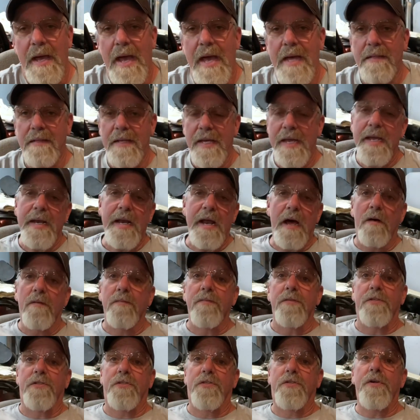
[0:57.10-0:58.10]
laying out
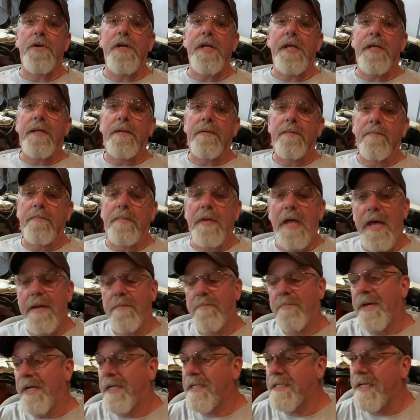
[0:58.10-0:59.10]
in the street. And I
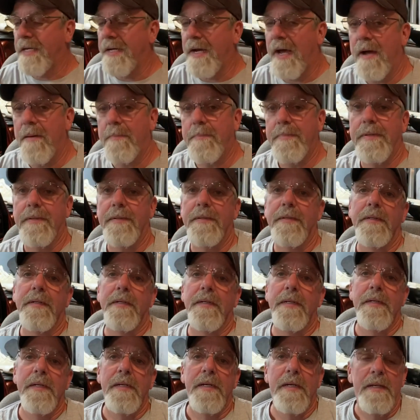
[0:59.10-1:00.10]
had picked it up
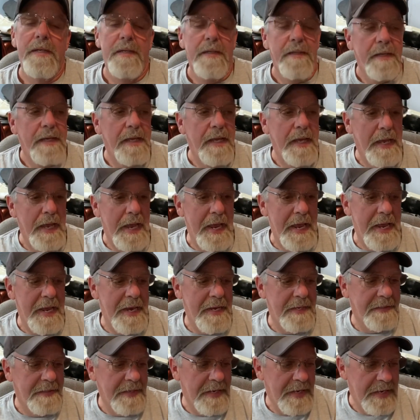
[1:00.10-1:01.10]

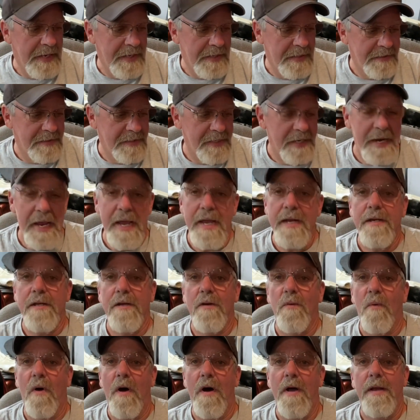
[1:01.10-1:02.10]
and said, hey, do
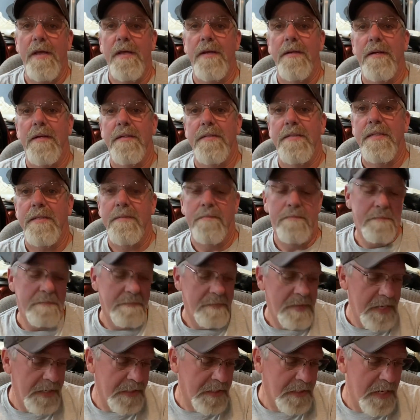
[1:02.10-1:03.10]
you want it? And I said,
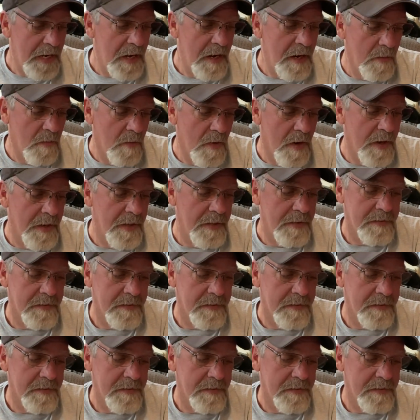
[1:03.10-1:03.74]
heck yeah, I want it.